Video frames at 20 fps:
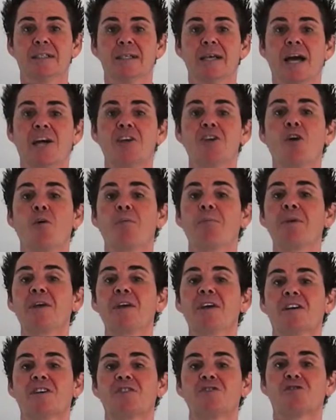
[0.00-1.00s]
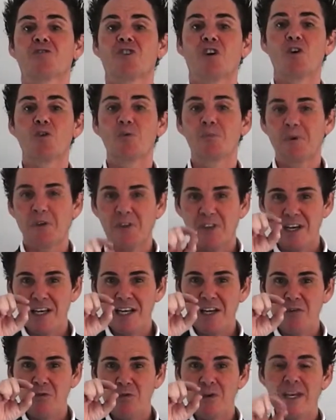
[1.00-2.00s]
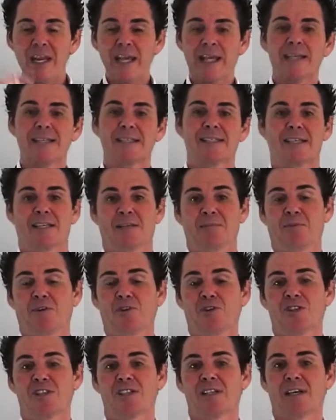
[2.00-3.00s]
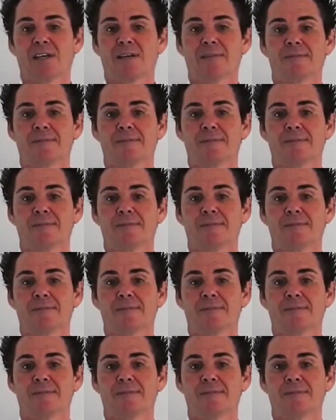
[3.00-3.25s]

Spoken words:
and not being controlled by the little nicotine monster.